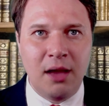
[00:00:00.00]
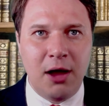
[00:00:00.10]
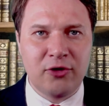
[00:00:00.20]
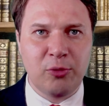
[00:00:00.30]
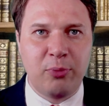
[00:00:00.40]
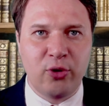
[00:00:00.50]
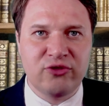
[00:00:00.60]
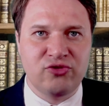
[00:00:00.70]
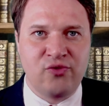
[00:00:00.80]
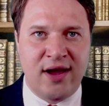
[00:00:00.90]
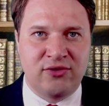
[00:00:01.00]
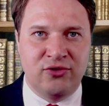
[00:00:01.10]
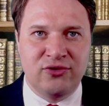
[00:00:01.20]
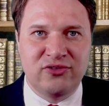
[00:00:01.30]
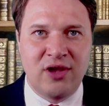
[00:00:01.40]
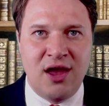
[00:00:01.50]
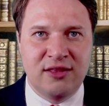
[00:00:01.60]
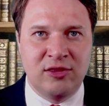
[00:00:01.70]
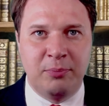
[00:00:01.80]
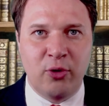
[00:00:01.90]
Under Board of Directors,
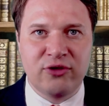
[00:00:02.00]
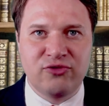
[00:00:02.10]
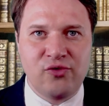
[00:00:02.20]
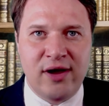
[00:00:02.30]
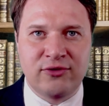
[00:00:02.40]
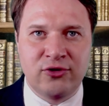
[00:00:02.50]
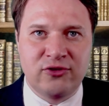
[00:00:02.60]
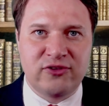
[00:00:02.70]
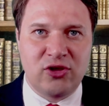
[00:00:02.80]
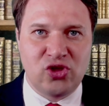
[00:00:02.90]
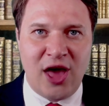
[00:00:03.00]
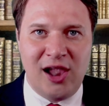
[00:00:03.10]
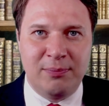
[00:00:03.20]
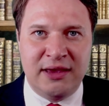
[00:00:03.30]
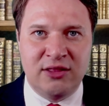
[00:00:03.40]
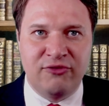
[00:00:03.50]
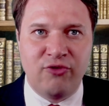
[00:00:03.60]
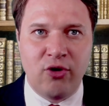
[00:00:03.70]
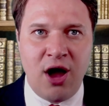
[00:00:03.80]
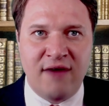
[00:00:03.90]
the Board of Directors shall be the
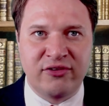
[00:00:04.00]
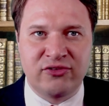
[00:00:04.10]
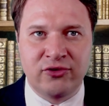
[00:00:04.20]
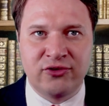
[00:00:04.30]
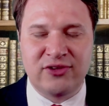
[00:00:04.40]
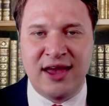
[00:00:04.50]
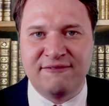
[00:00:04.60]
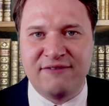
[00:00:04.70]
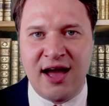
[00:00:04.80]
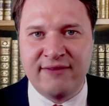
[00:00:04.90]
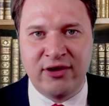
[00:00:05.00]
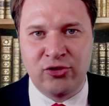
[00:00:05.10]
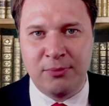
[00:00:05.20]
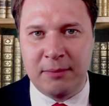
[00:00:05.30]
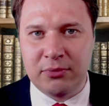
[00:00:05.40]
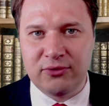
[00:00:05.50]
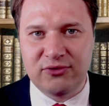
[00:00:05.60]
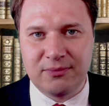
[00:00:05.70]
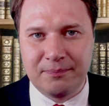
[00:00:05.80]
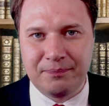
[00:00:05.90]
4 officers and 5 other
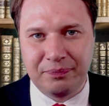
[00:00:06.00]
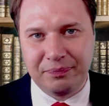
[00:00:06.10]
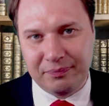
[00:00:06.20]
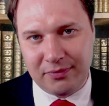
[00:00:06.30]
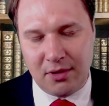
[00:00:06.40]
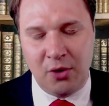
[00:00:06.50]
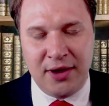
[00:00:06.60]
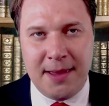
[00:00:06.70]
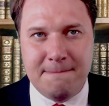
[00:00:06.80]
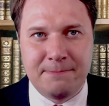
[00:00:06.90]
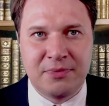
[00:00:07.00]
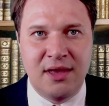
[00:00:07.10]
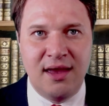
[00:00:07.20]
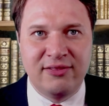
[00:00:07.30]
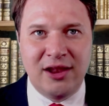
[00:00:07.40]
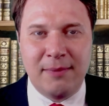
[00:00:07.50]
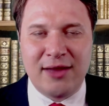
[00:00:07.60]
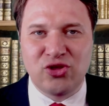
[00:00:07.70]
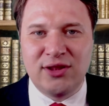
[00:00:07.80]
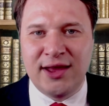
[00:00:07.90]
members. Okay? Then
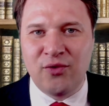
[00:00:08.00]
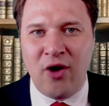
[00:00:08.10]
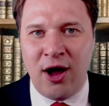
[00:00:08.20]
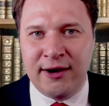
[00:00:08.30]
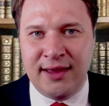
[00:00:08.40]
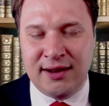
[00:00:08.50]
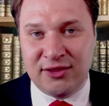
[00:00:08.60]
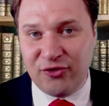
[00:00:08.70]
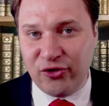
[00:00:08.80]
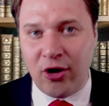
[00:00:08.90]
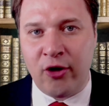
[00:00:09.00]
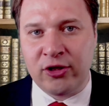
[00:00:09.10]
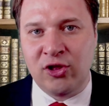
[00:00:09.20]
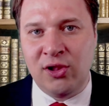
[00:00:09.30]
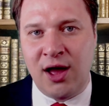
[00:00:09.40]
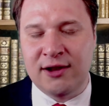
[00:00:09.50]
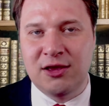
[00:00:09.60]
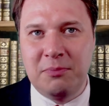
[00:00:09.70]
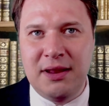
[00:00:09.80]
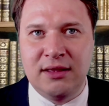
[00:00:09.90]
imagine later on, in a different article on
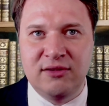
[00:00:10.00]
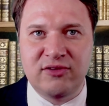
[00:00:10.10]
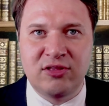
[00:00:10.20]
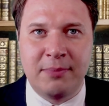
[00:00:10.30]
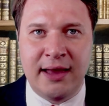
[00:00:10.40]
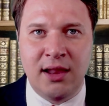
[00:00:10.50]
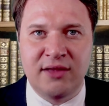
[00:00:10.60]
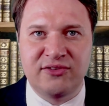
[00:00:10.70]
committees, the bylaws